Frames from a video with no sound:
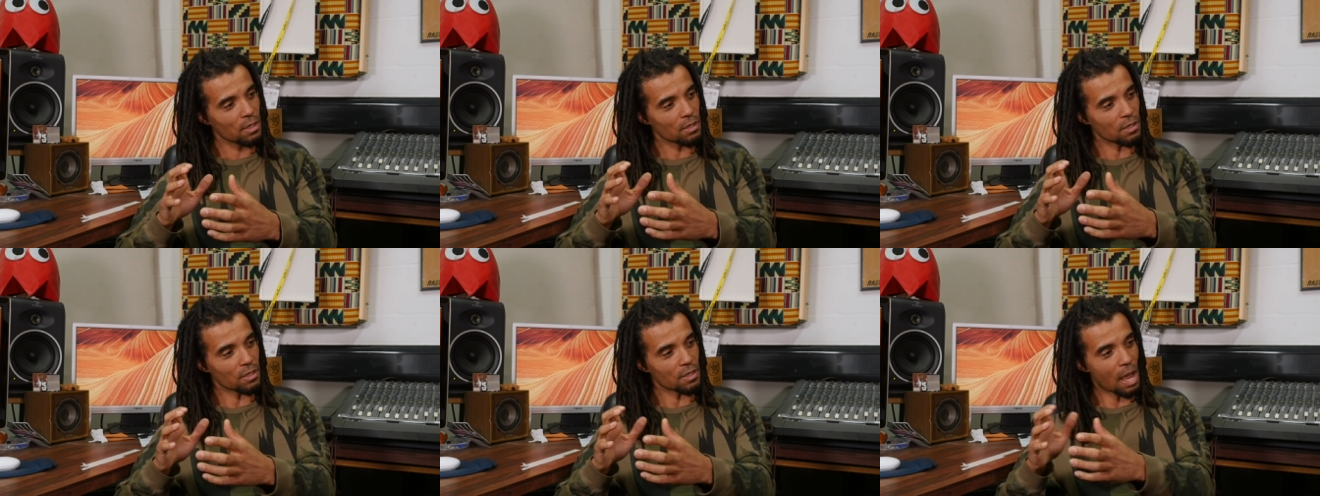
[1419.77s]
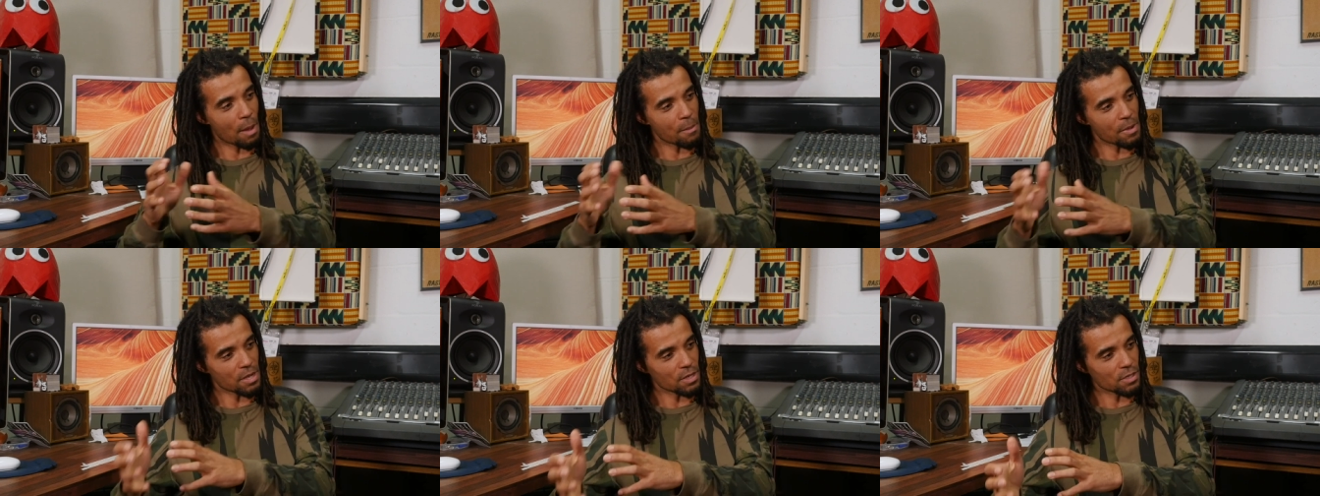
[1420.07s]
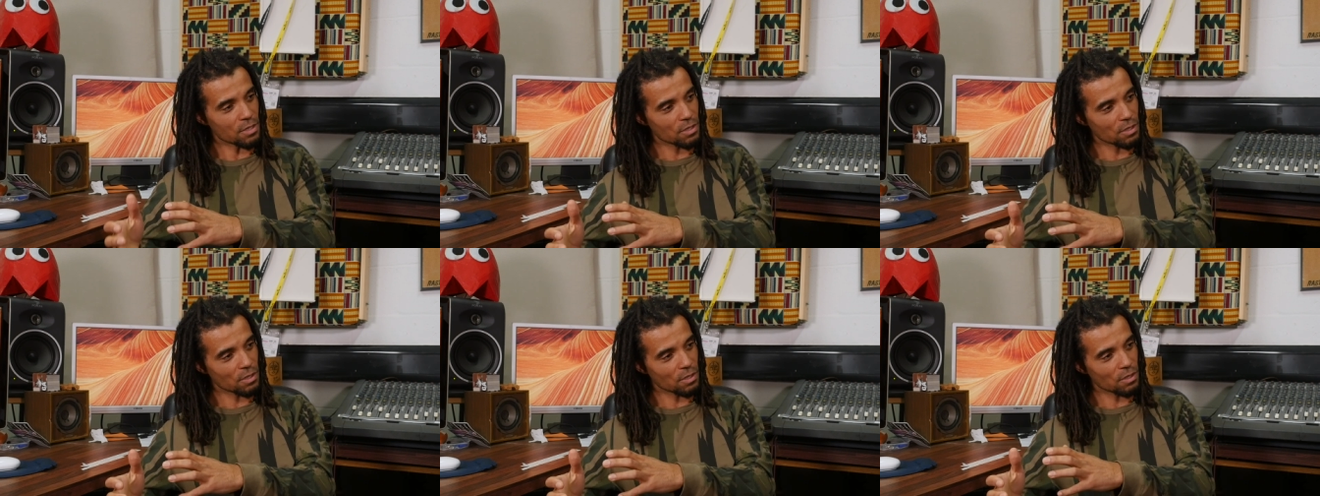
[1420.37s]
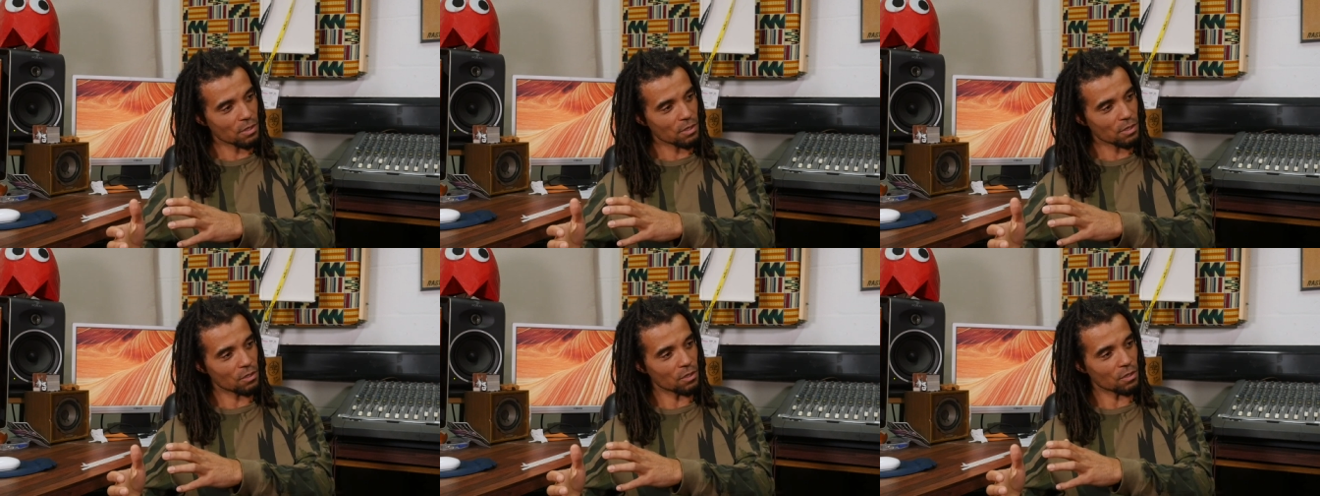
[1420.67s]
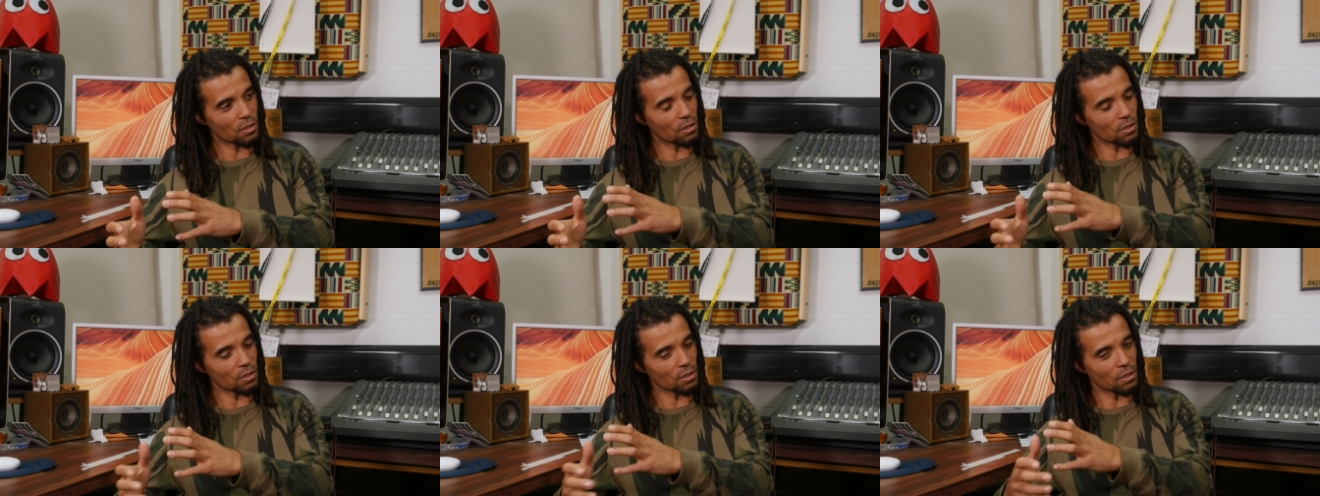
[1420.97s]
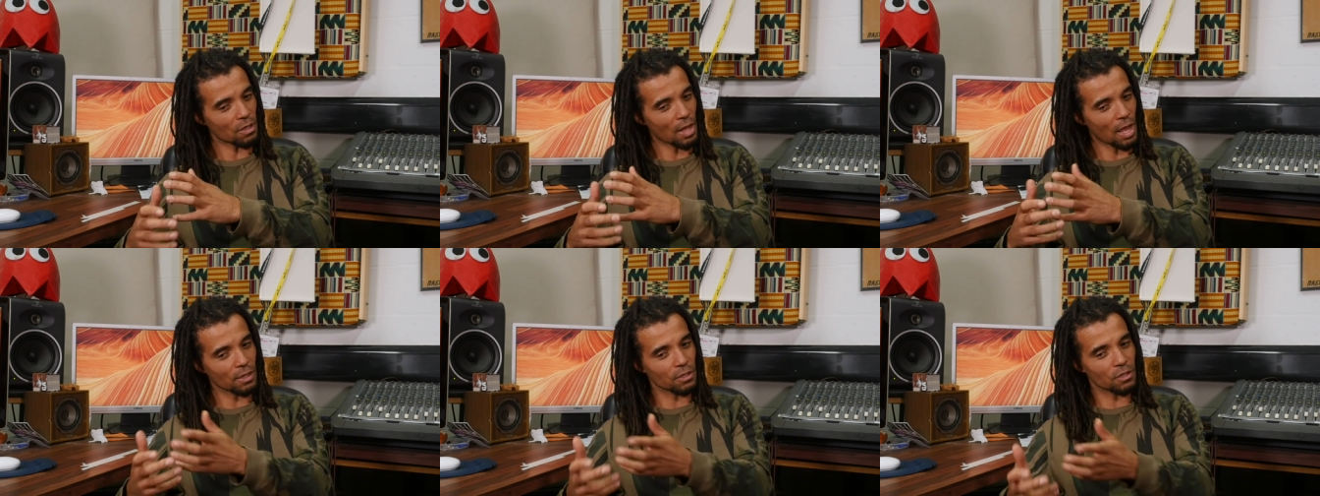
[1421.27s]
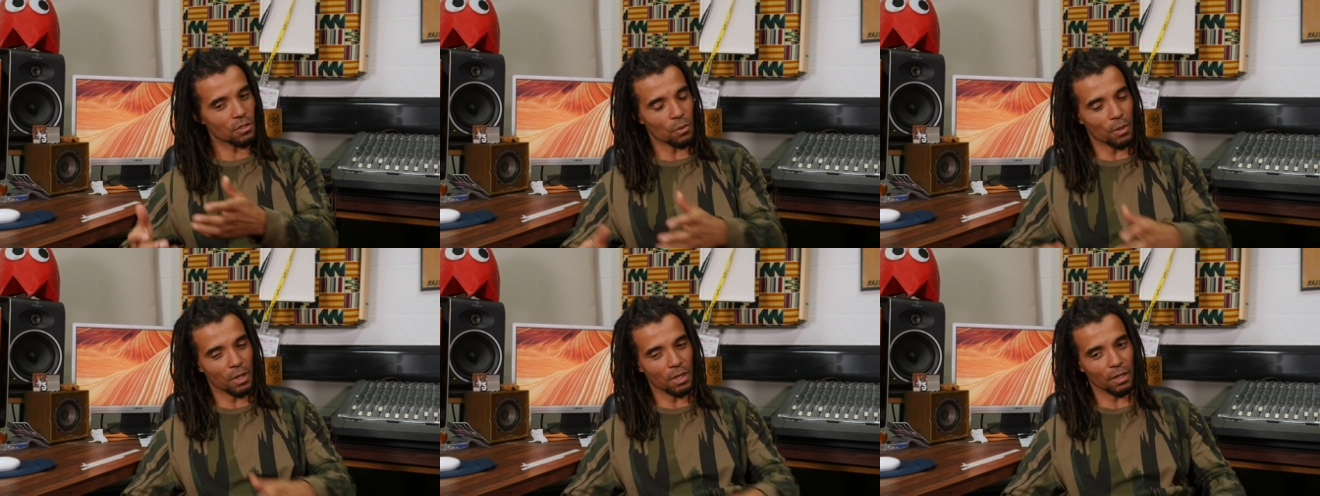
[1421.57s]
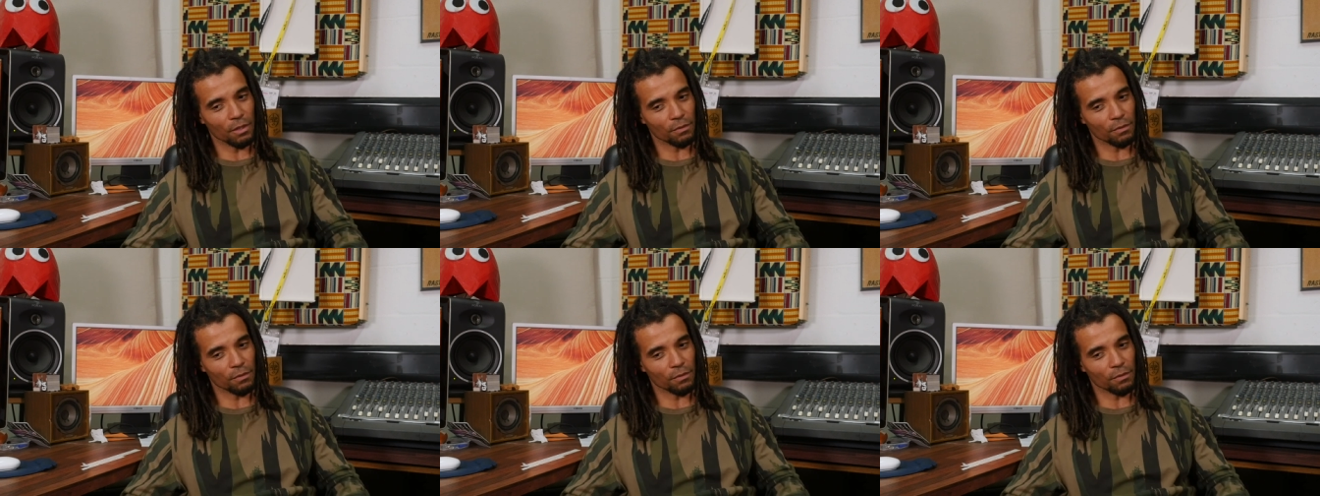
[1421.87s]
the damage than, than add to it.